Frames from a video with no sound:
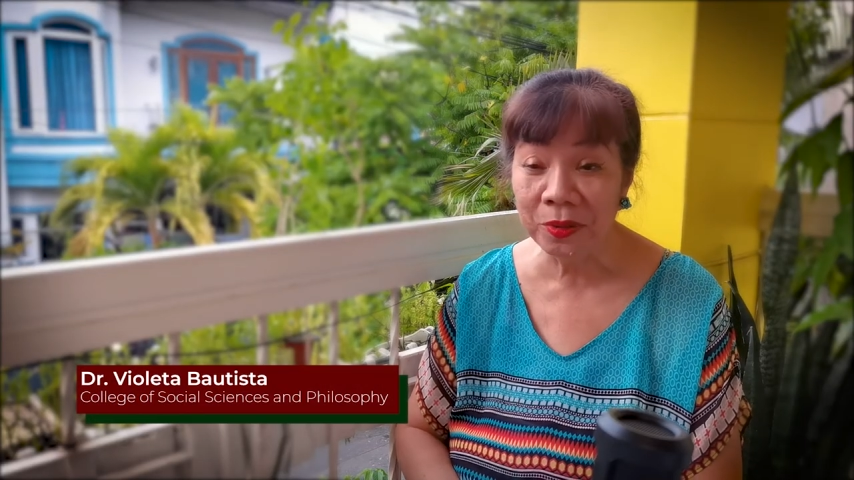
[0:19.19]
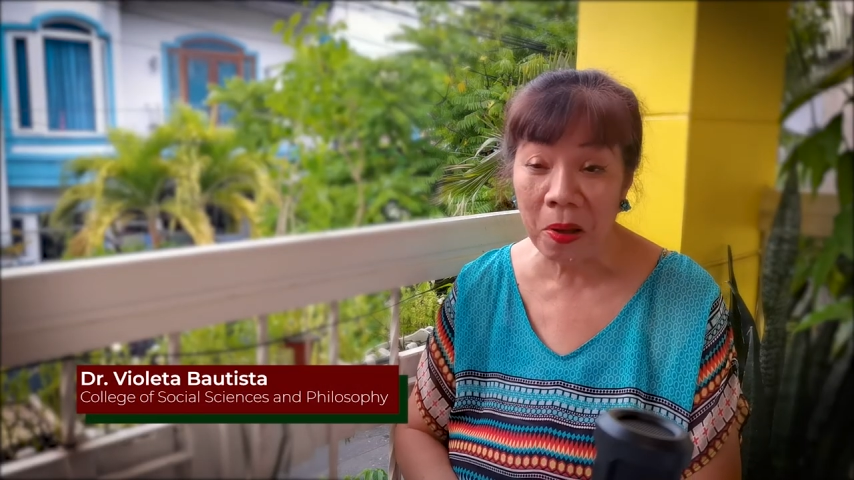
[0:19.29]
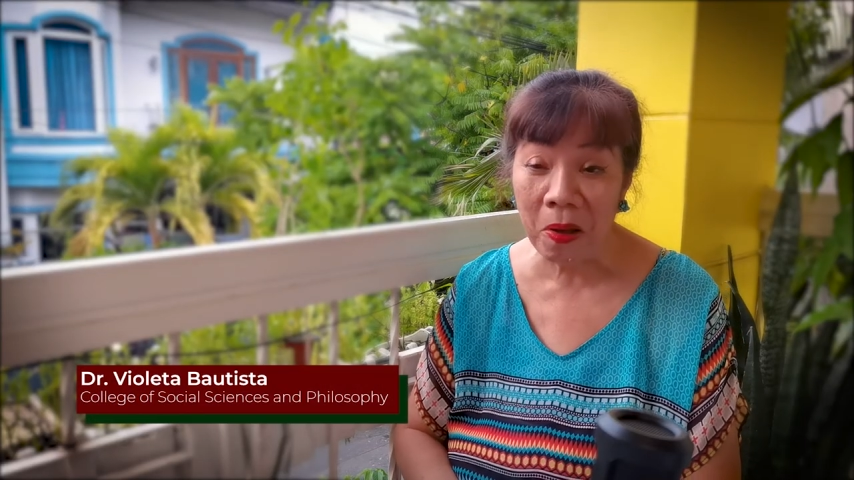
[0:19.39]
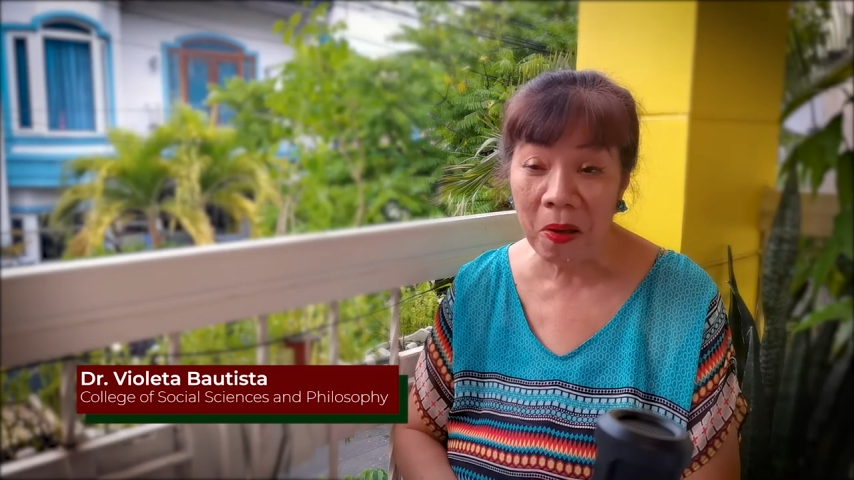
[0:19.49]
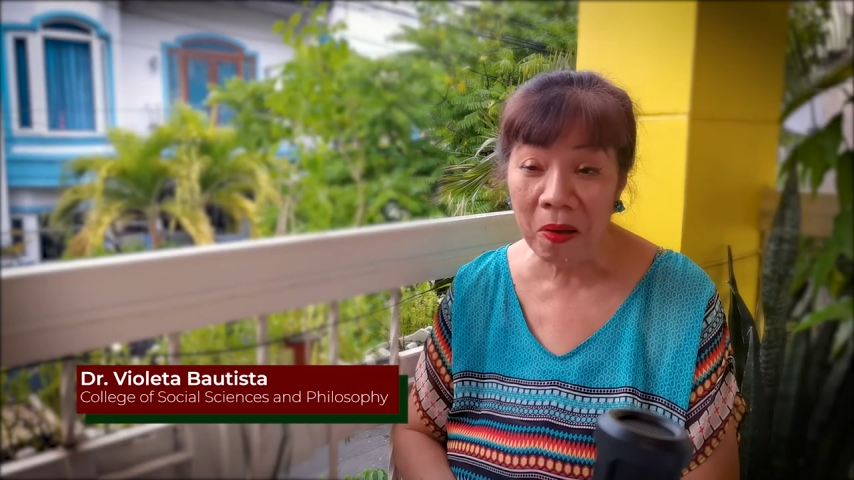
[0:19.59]

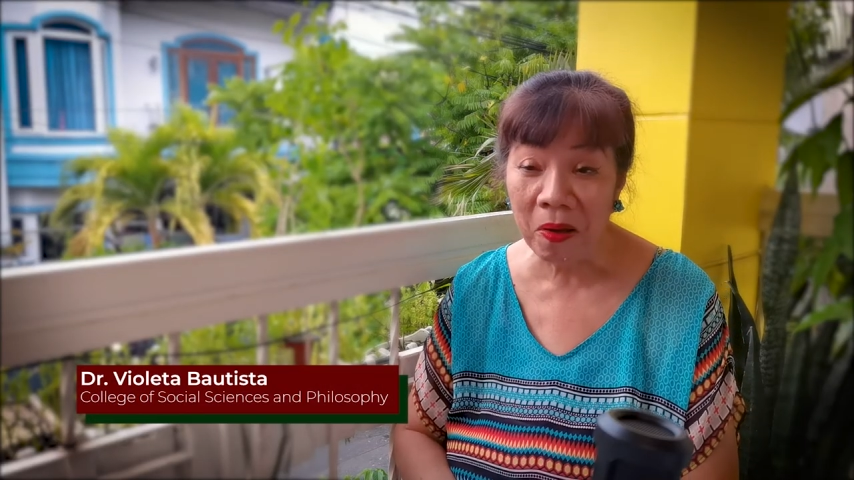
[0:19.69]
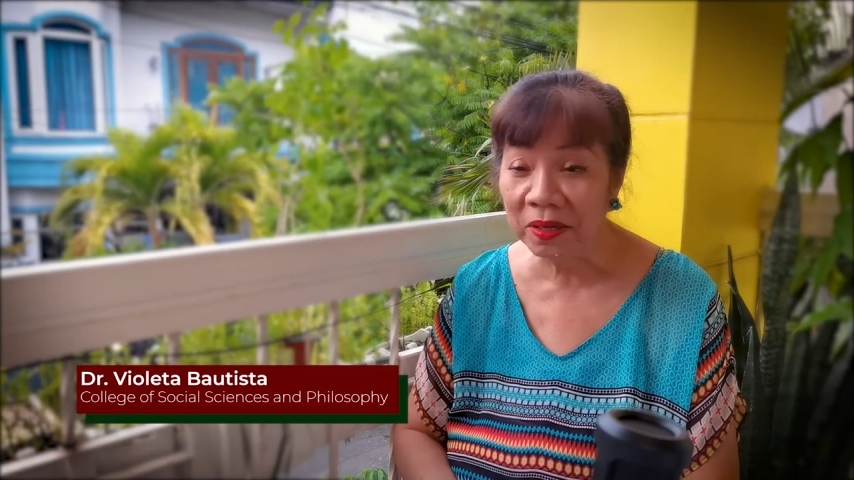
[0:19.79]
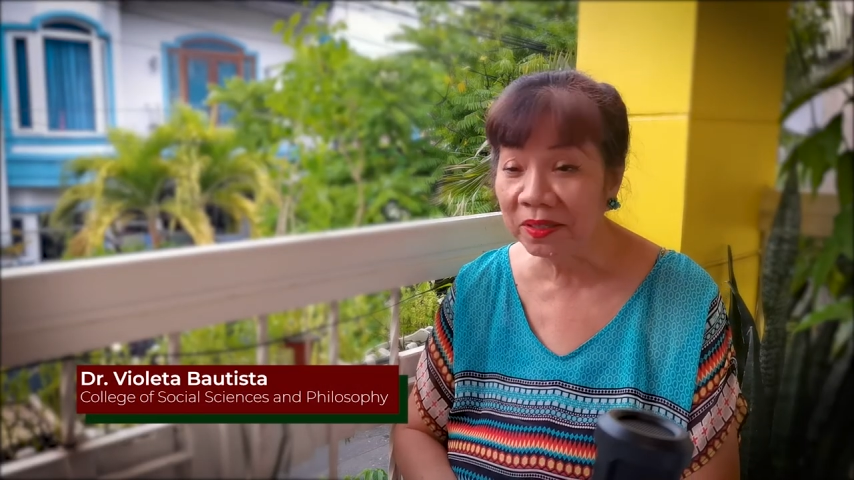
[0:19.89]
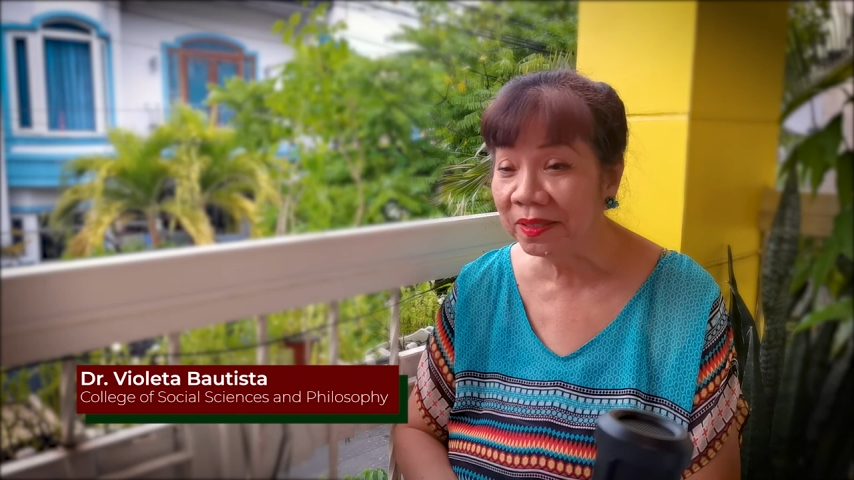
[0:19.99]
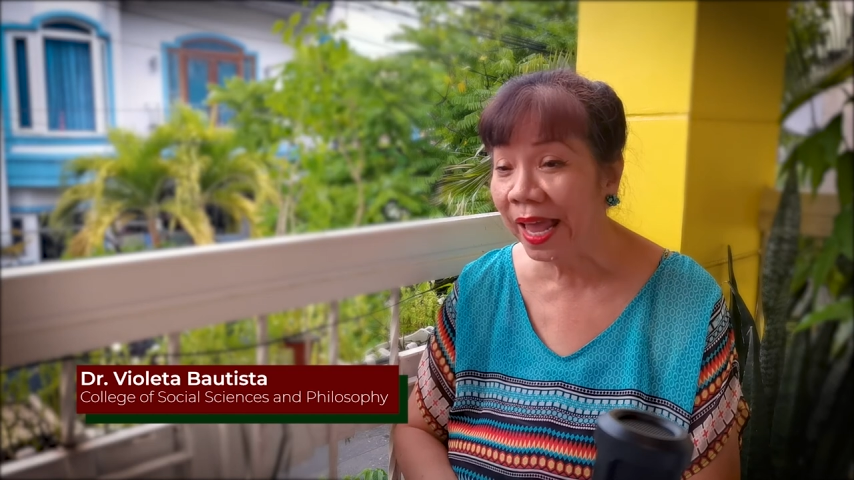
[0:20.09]

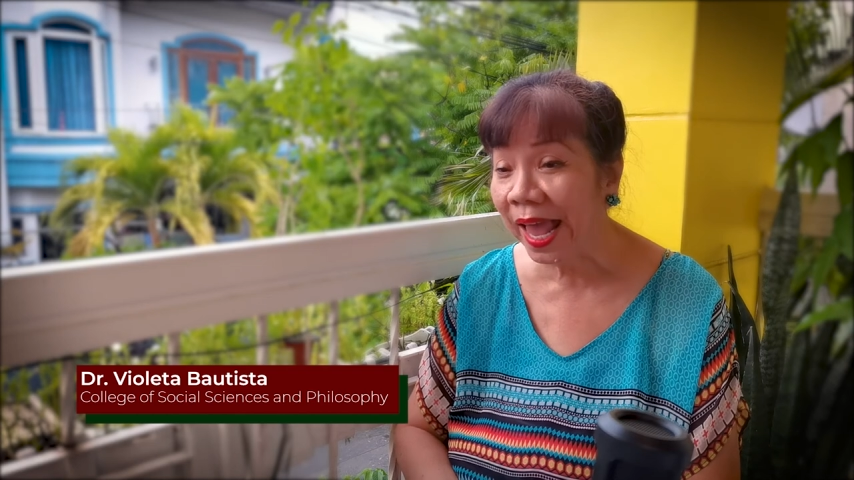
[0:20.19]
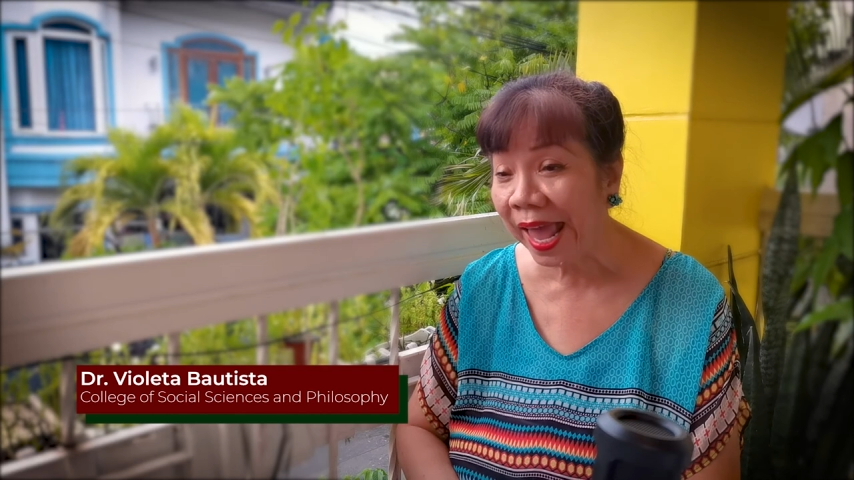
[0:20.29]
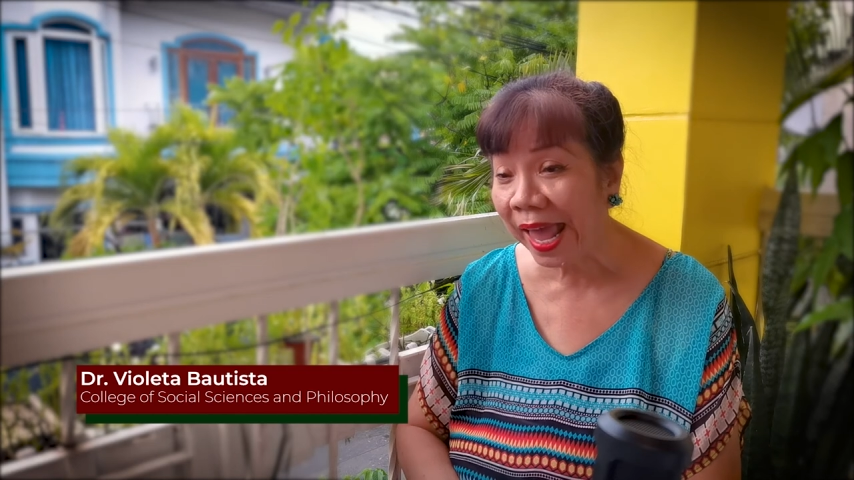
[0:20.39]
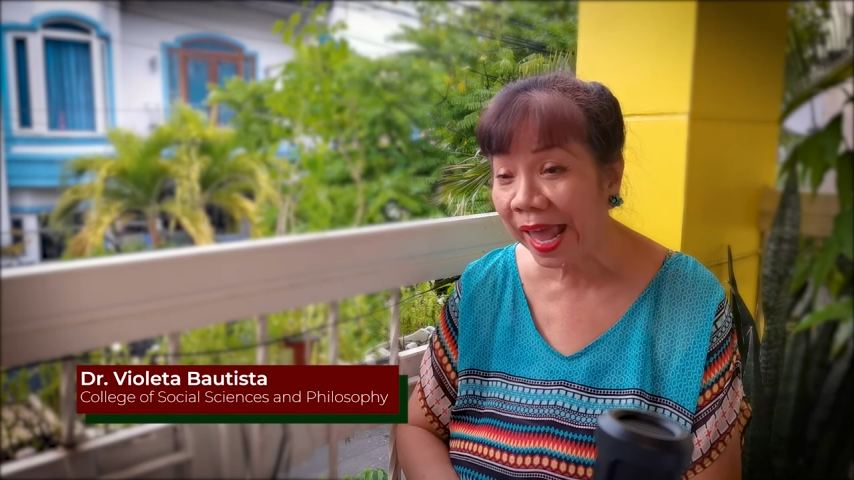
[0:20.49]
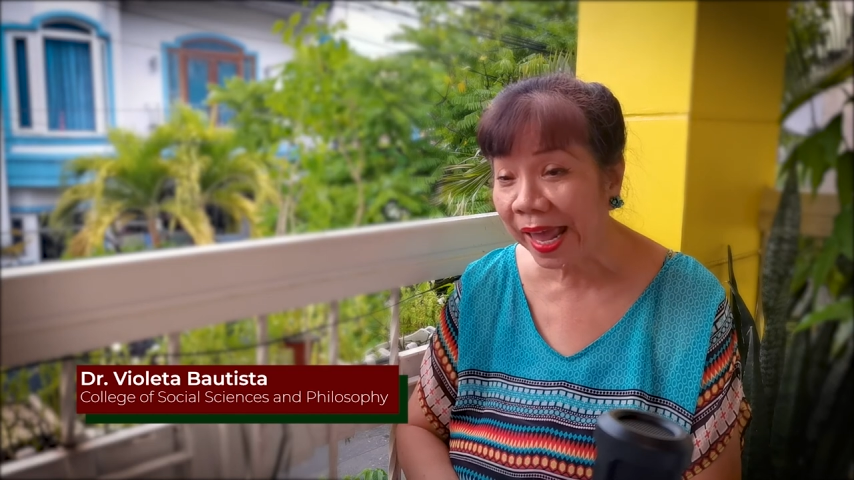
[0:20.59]
dogs,
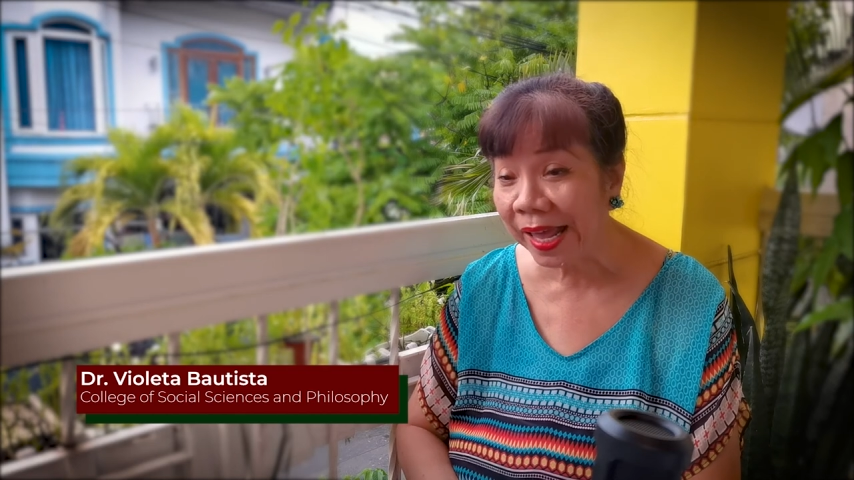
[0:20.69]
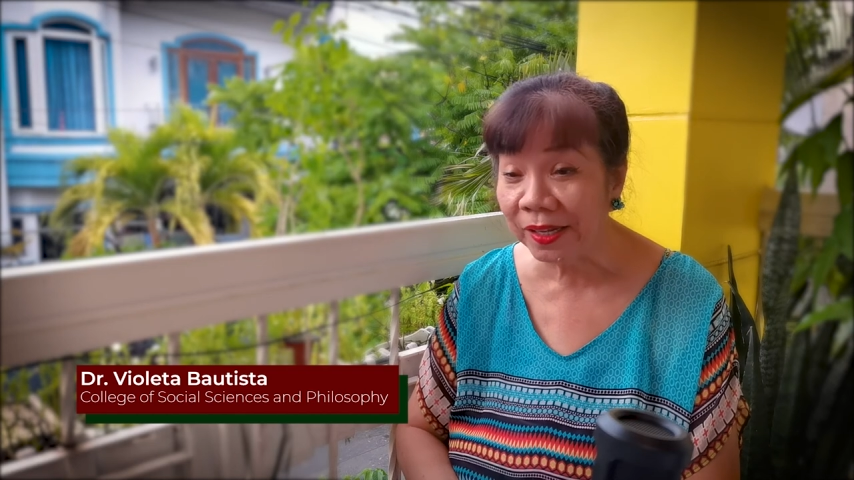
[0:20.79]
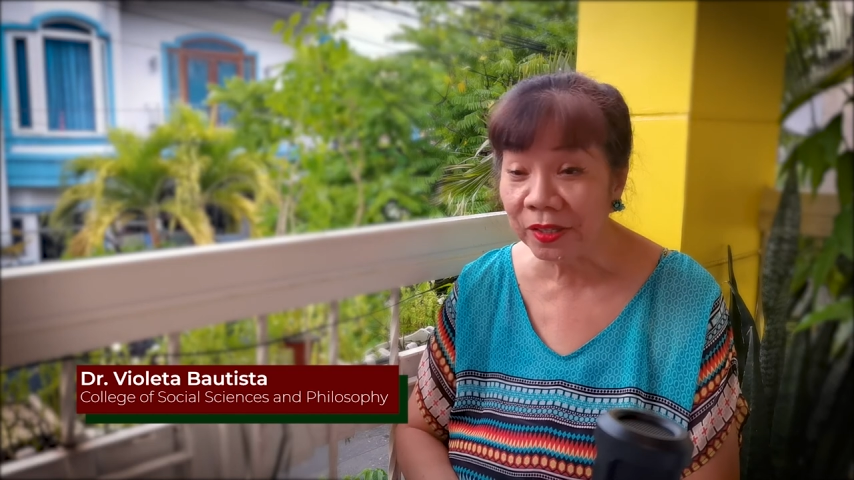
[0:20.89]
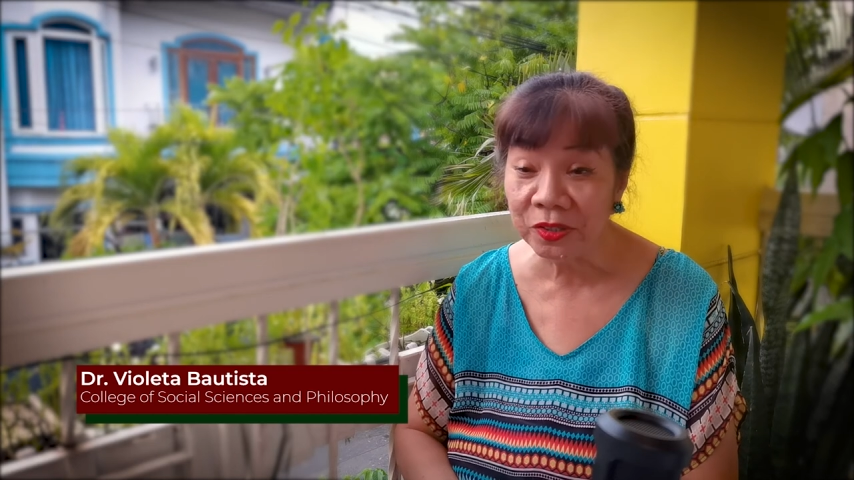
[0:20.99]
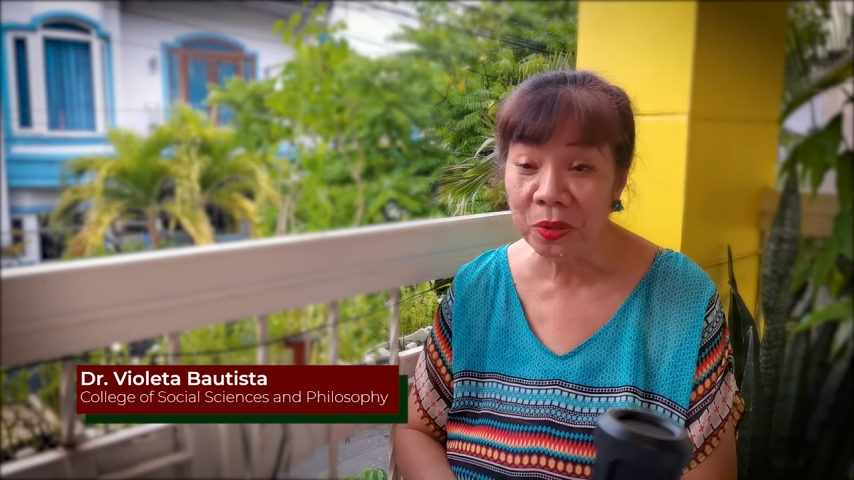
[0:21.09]

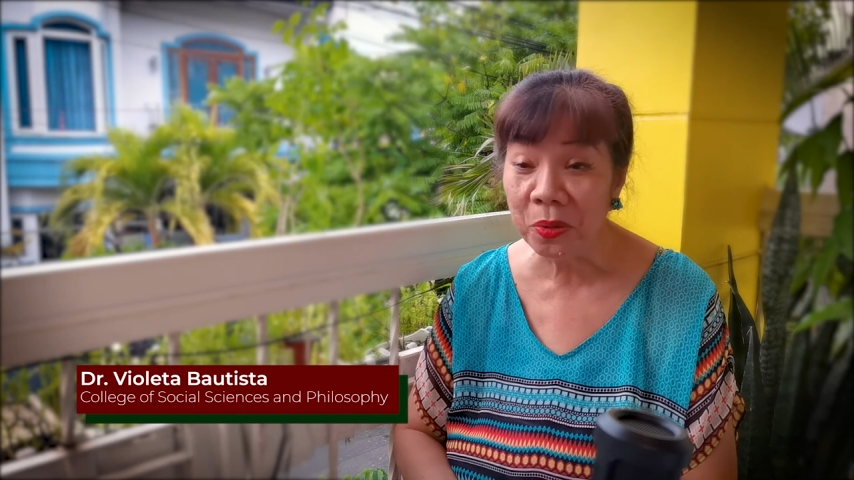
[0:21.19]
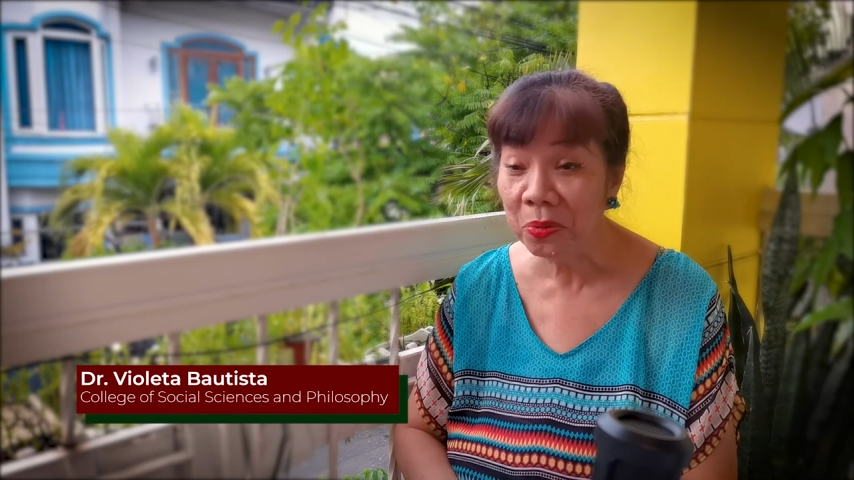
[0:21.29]
hens,